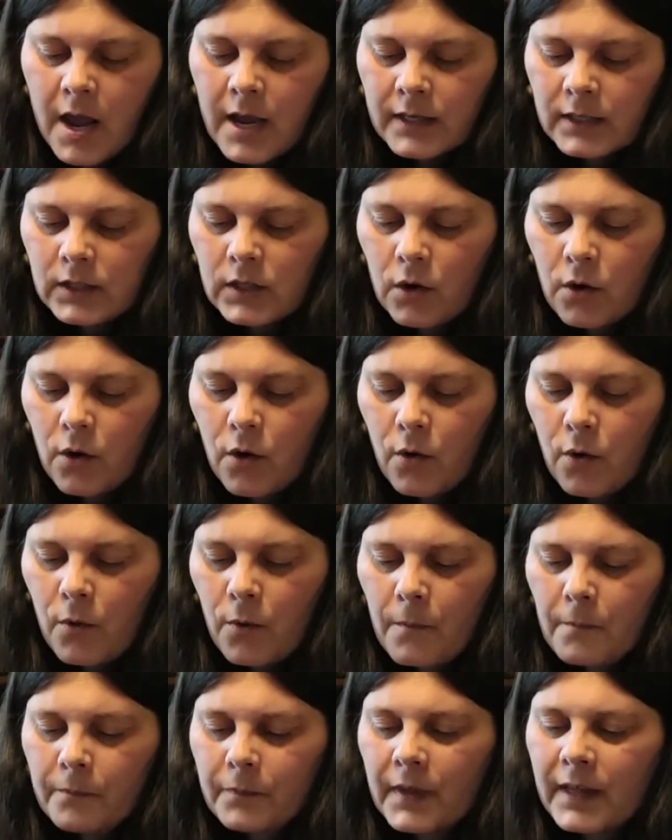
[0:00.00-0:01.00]

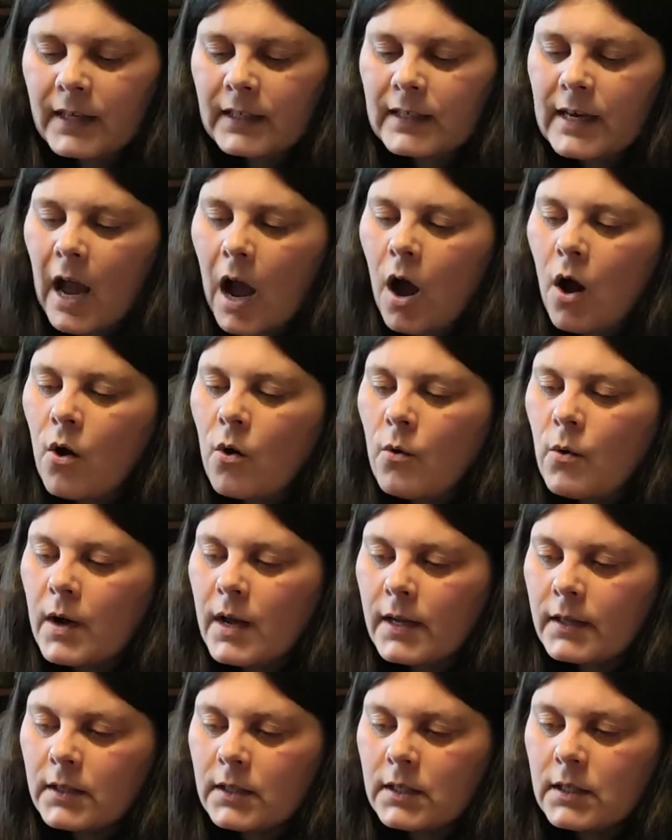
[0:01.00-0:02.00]
So, like now,
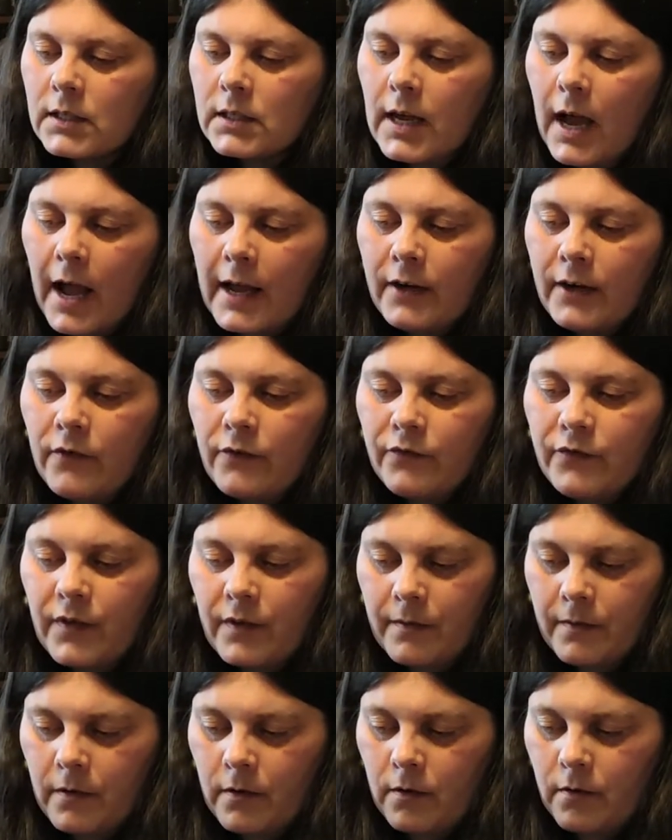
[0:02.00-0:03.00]
it's kind of
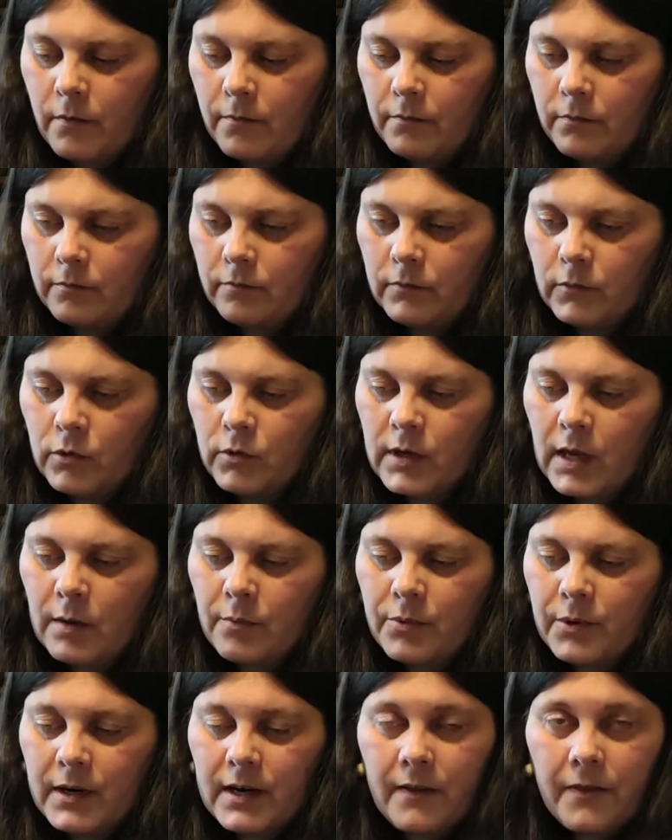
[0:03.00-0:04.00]
um, looking
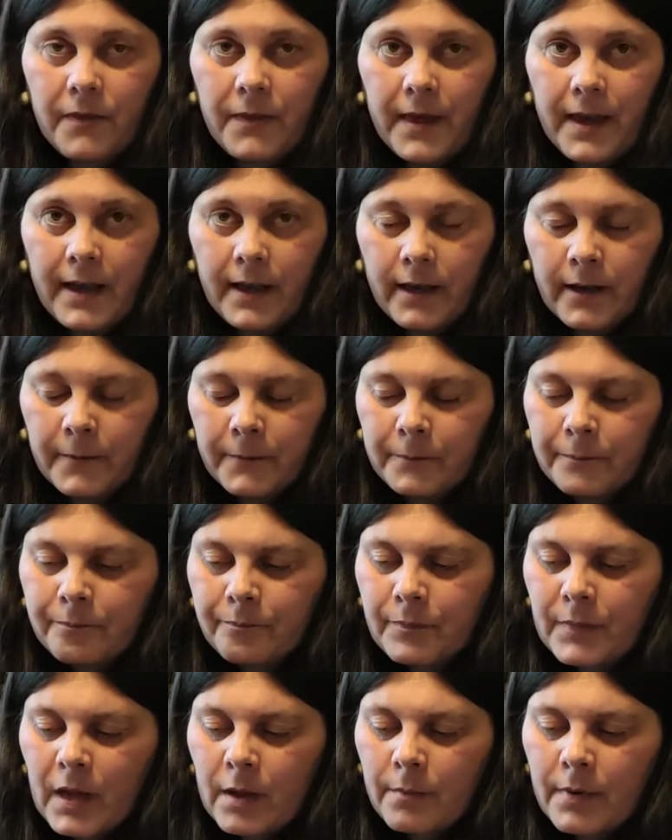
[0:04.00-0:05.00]
pretty thick,
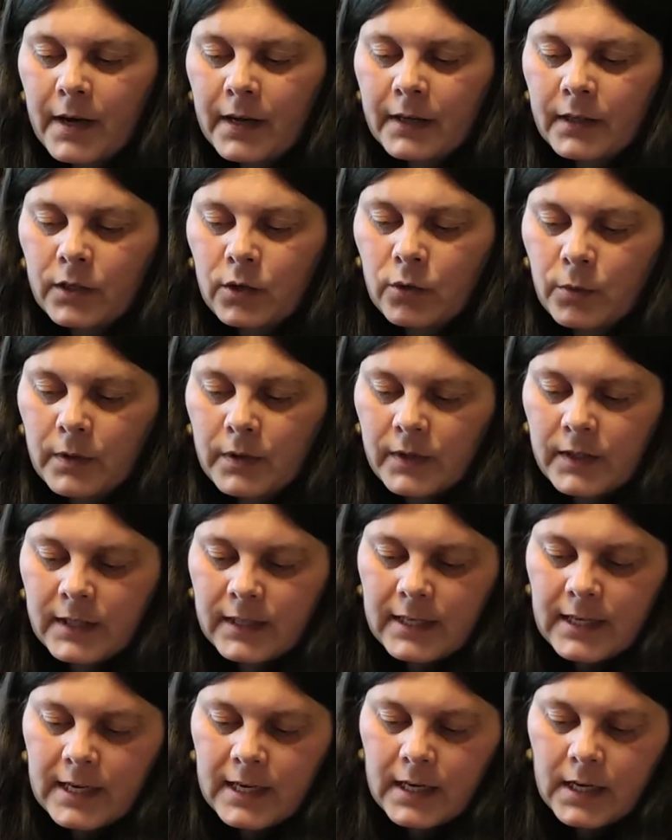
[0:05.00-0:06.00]
but you will
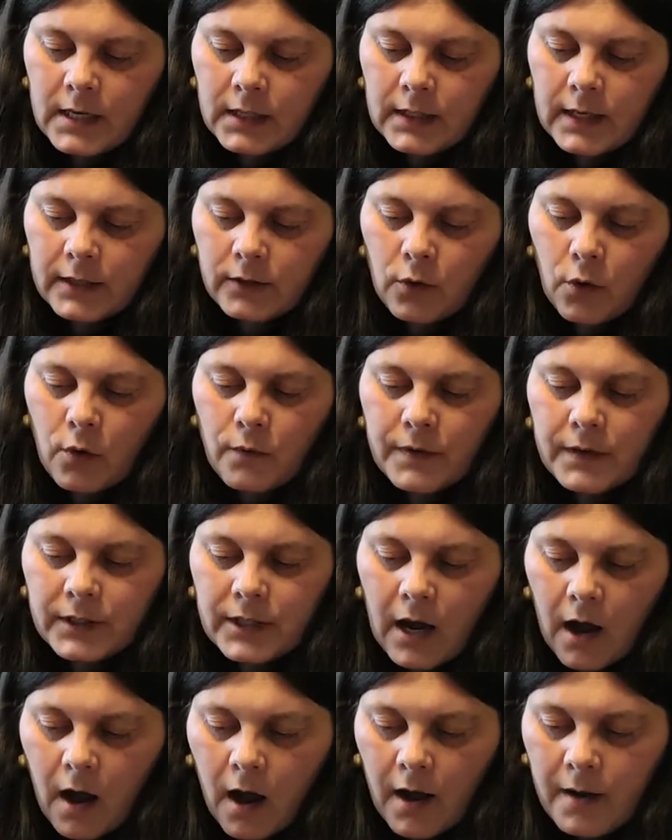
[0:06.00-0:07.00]
see that over
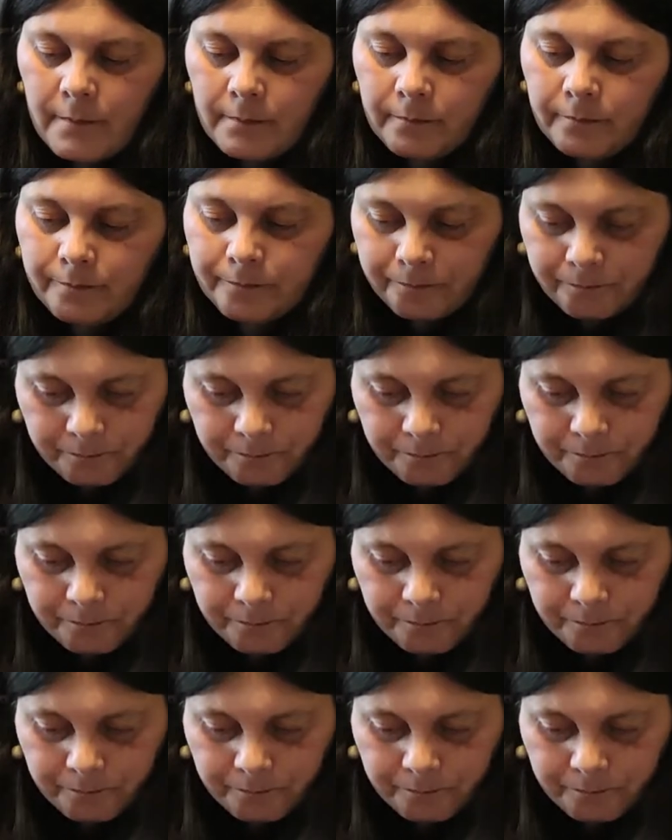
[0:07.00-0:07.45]
time,